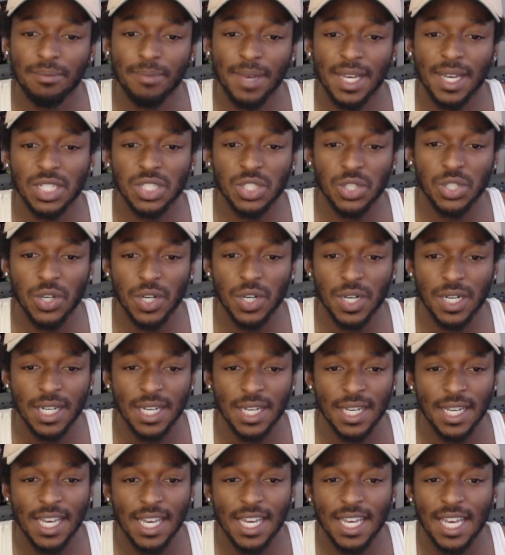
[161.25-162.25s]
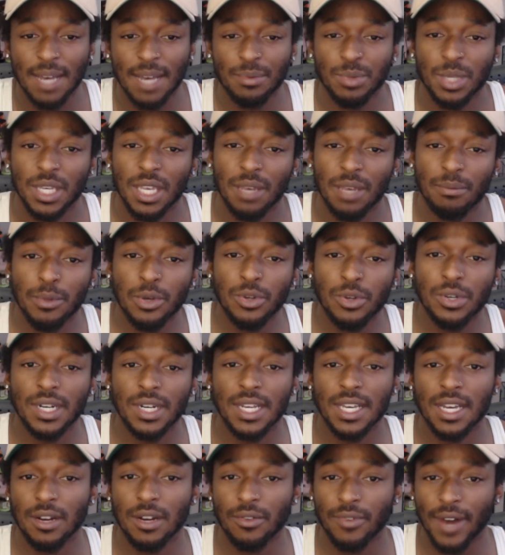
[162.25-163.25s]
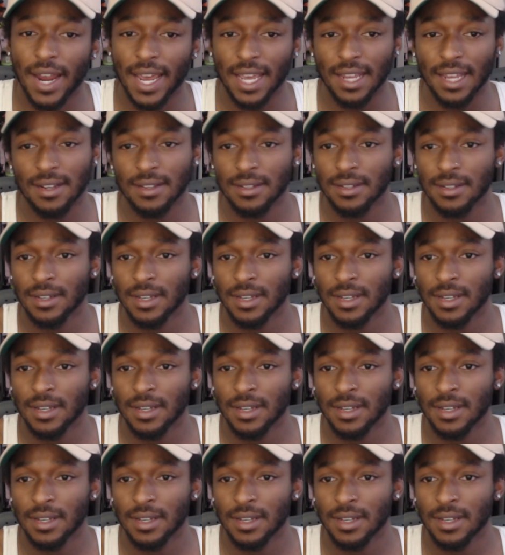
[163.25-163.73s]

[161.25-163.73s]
make sure he kept the community upright.